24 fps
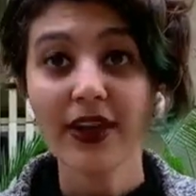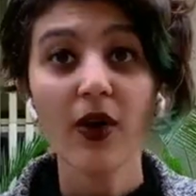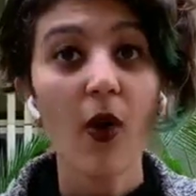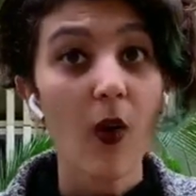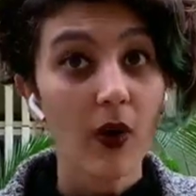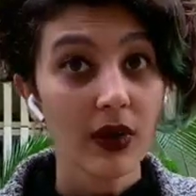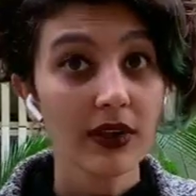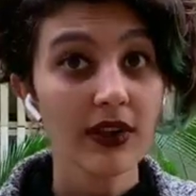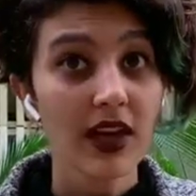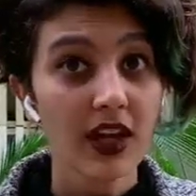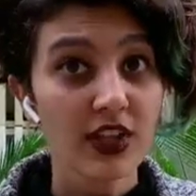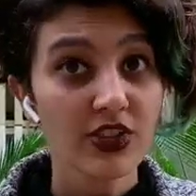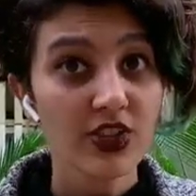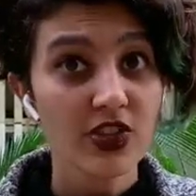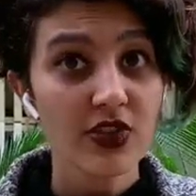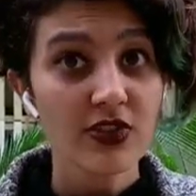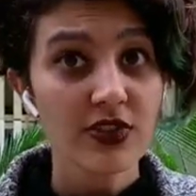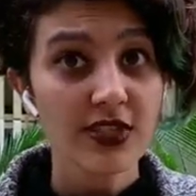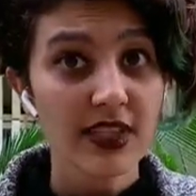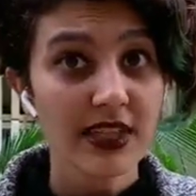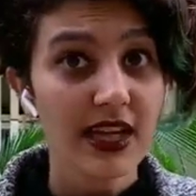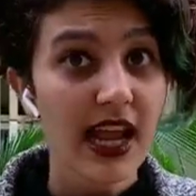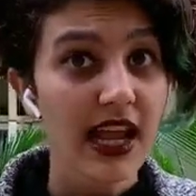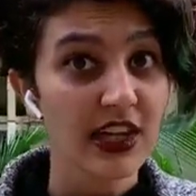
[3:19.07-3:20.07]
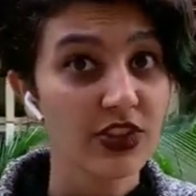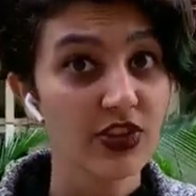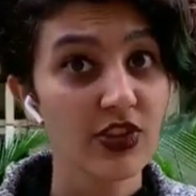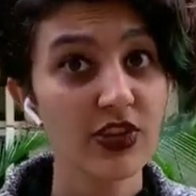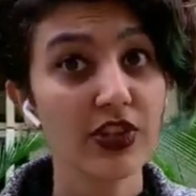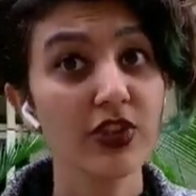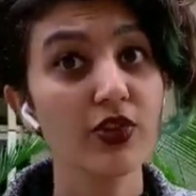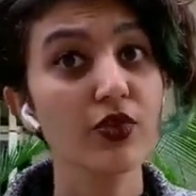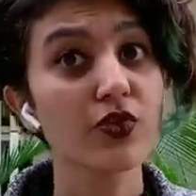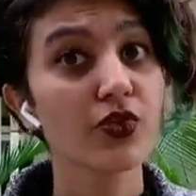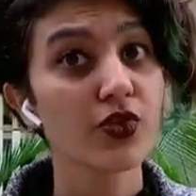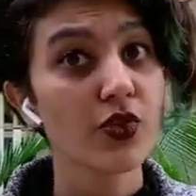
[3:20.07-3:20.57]
and all cultures that
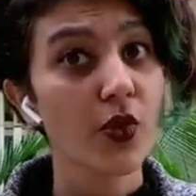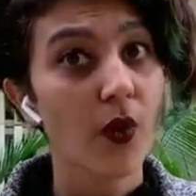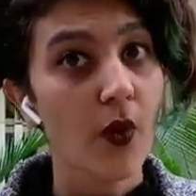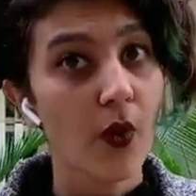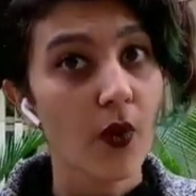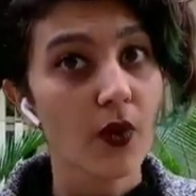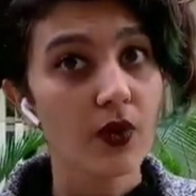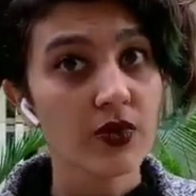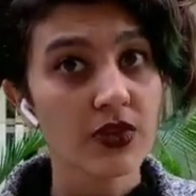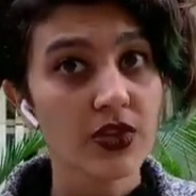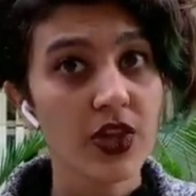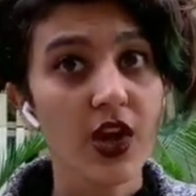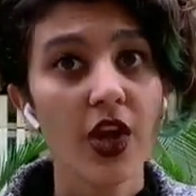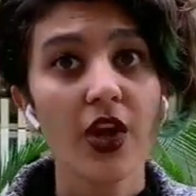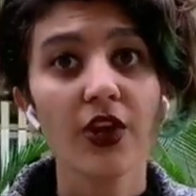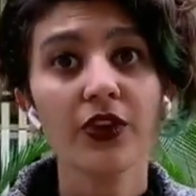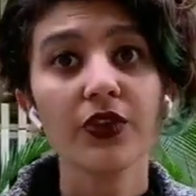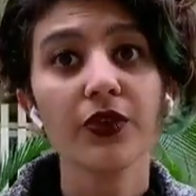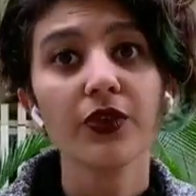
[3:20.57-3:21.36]
actually used hoes